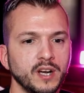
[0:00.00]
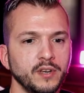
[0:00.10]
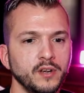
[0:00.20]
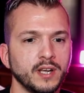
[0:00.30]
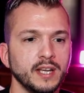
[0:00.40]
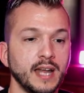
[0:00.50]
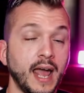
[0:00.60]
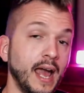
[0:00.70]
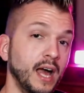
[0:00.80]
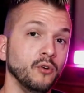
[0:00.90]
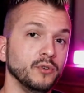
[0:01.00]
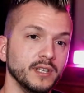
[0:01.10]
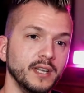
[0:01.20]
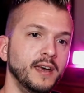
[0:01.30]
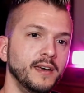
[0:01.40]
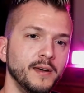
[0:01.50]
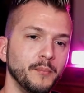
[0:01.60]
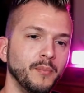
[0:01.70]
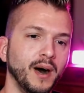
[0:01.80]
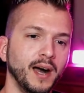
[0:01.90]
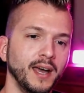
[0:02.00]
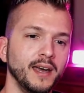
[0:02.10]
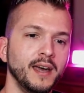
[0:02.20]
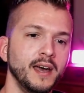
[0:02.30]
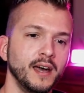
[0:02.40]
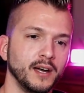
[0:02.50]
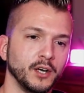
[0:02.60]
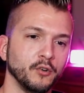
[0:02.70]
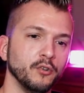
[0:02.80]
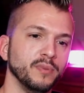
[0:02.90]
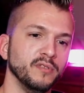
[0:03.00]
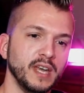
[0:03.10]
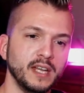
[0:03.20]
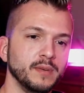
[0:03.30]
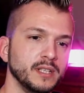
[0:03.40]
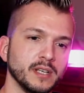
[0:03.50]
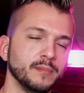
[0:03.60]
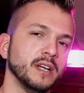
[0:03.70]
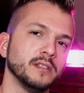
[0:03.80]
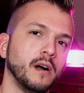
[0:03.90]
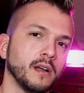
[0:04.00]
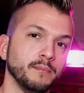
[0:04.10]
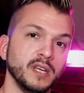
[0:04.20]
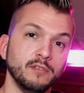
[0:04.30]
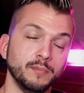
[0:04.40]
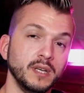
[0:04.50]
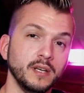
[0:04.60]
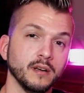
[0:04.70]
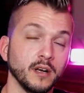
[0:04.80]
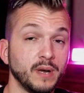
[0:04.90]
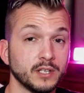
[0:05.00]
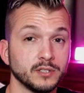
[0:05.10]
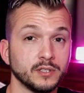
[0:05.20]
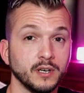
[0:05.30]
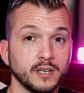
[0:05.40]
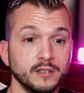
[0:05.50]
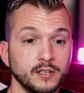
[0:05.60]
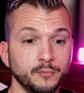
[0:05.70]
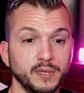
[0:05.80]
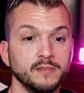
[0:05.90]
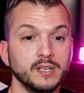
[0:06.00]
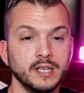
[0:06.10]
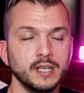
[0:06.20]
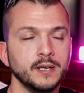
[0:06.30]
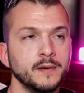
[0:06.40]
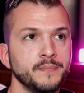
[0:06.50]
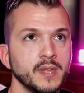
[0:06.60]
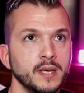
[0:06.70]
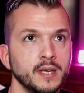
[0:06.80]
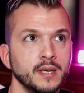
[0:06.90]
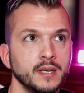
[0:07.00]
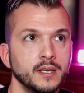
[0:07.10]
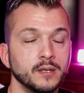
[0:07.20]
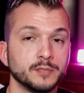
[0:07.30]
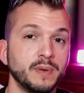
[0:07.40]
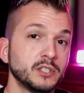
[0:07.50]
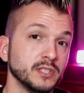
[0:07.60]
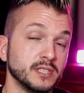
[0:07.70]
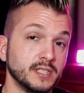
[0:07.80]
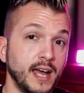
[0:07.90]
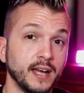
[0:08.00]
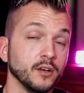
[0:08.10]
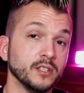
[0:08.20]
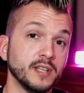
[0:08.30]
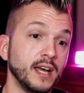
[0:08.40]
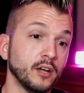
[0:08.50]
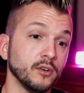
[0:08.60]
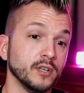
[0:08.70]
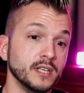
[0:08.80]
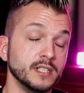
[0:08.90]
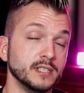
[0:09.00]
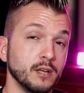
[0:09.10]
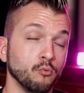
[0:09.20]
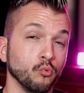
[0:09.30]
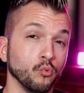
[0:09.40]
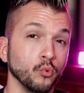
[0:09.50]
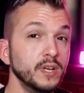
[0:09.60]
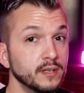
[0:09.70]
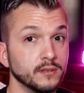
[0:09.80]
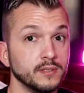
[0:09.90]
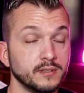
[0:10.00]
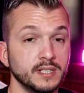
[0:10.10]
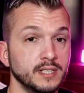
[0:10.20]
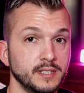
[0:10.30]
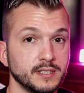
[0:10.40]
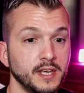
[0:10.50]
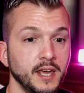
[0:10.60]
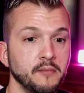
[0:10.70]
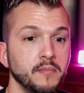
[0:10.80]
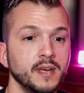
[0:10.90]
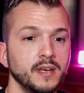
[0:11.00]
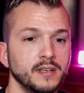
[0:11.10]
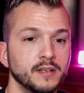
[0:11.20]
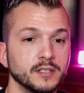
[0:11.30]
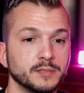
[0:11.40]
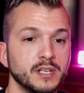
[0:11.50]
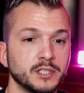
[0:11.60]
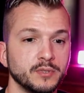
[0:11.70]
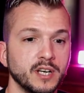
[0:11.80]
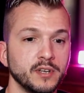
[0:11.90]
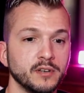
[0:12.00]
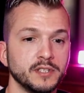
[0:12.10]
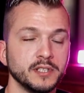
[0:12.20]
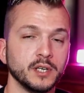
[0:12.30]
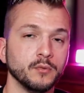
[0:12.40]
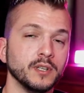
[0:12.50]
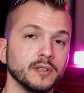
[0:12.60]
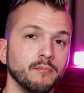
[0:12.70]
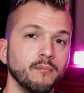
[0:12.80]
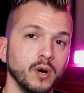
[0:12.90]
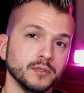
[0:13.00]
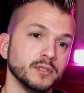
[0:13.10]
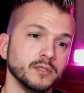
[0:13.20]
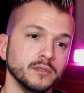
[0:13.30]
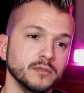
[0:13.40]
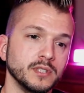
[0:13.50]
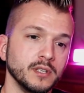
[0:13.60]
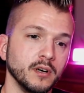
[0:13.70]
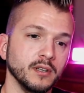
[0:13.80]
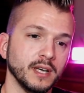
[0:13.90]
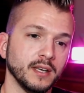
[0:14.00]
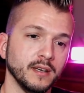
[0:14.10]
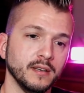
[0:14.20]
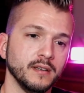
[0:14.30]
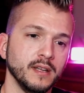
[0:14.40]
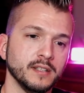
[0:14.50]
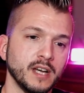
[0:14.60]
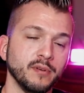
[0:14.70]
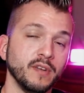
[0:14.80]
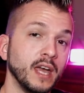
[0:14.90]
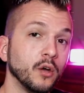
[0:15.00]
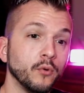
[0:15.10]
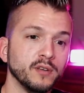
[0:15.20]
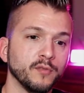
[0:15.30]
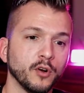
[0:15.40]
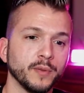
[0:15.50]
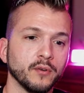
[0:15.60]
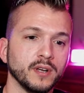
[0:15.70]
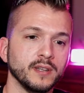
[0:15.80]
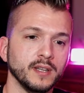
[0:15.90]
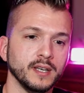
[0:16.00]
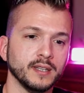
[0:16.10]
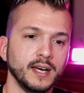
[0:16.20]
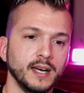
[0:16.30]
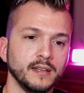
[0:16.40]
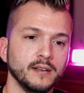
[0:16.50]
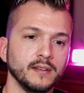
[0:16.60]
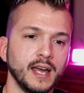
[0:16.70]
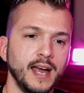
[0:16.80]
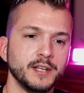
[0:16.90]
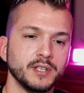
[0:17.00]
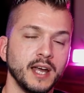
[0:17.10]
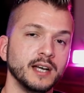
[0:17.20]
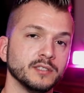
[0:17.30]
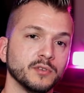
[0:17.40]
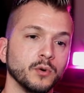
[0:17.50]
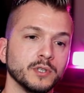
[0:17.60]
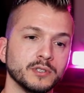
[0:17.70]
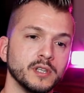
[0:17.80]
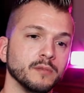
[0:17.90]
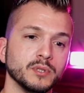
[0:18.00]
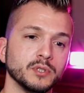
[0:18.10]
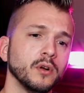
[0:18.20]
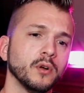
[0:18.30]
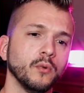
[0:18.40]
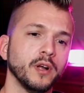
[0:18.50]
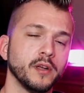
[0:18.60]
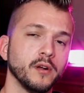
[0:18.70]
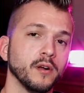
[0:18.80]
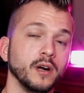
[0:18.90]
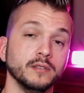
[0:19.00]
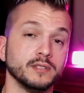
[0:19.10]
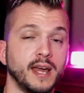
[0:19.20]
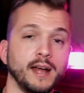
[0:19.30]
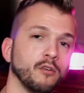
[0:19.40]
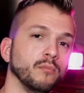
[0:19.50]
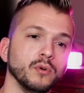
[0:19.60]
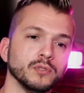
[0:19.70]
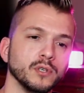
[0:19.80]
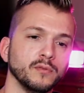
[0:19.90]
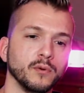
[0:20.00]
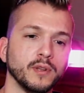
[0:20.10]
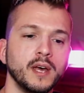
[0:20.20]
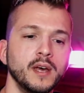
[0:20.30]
you're getting hounded by a group of enemies, I'm not talking PvP here, I'm actually talking, PvE, especially stagger. Stagger is real in this game. Especially whenever you're dealing with multitudes, any type of AoE farming or anything like that. The hatchet has, of course, berserk, where you're unstaggerable, so forth.